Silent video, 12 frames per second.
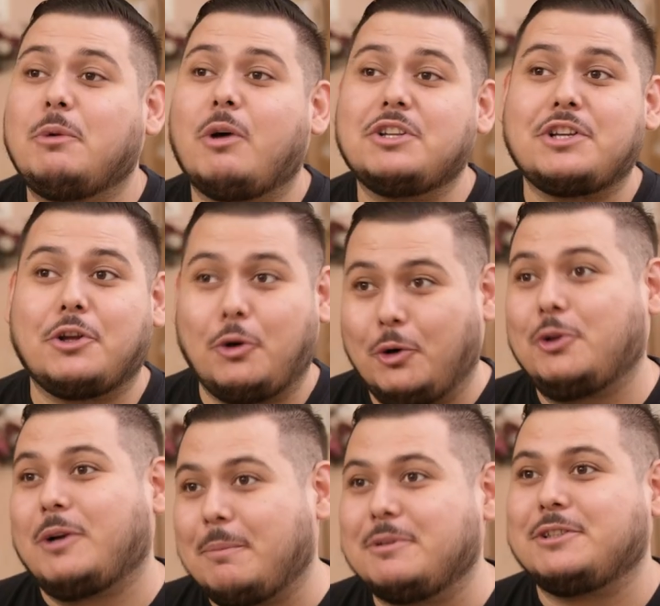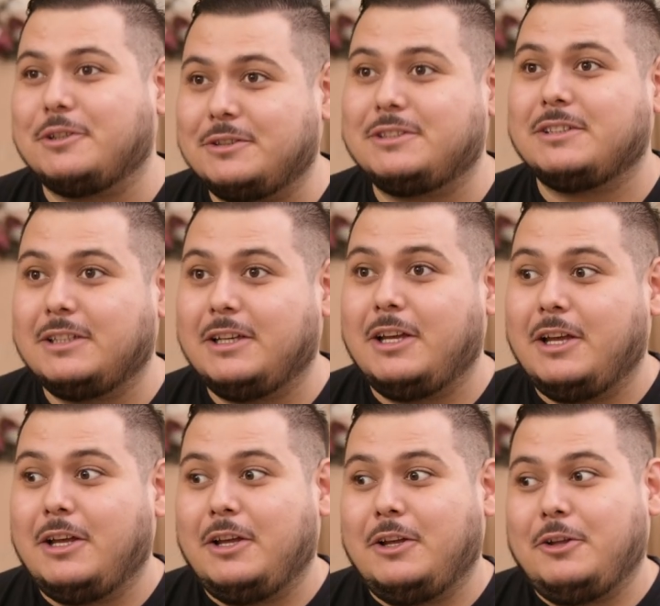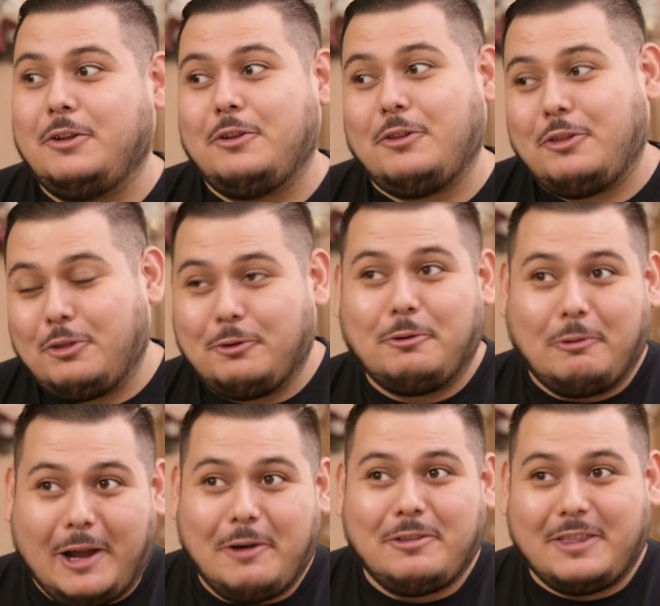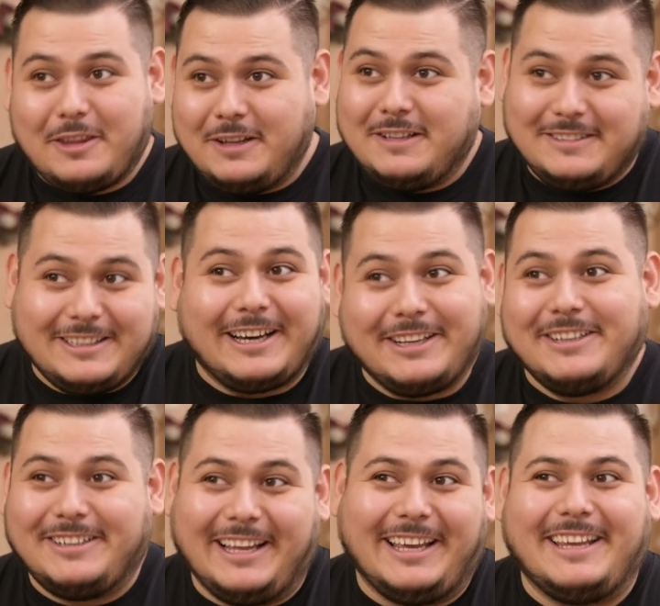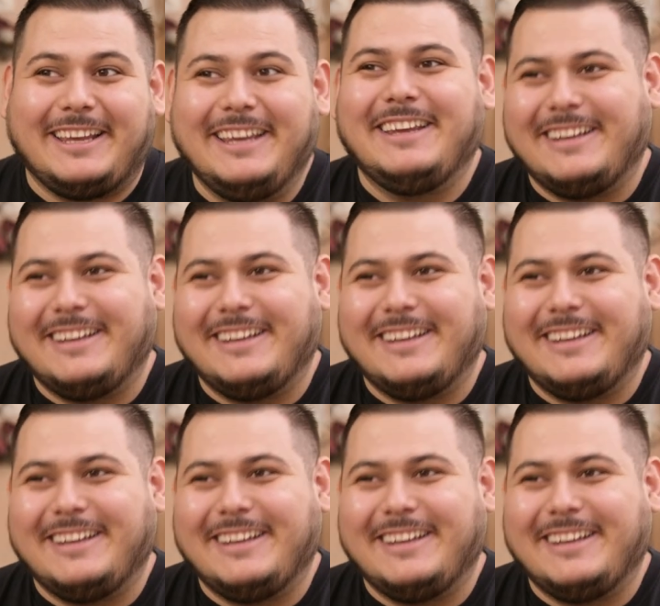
rewatching older episodes. Throughout the entire day.